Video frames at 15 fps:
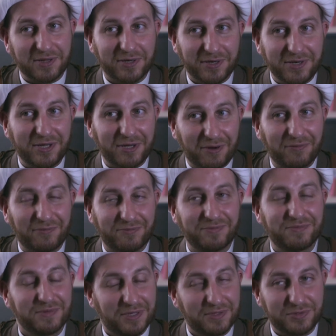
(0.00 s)
learning of
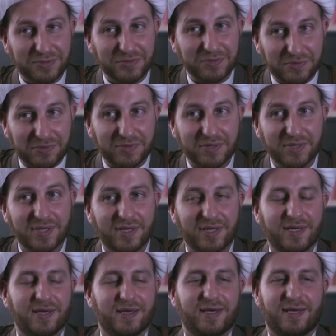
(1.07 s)
the truth
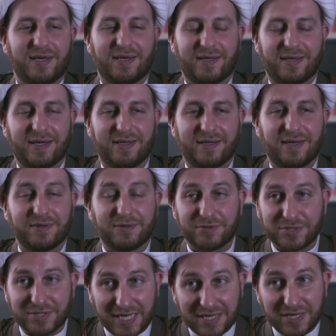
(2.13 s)
and
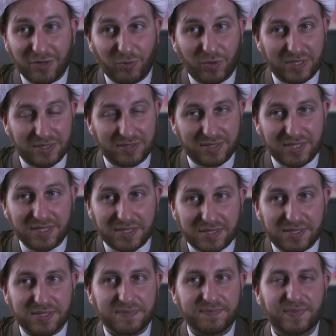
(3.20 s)
understanding what it
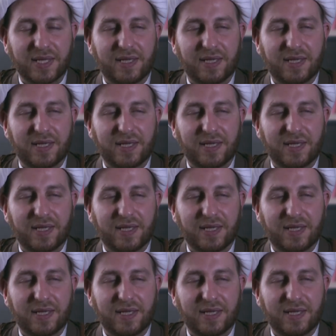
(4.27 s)
is.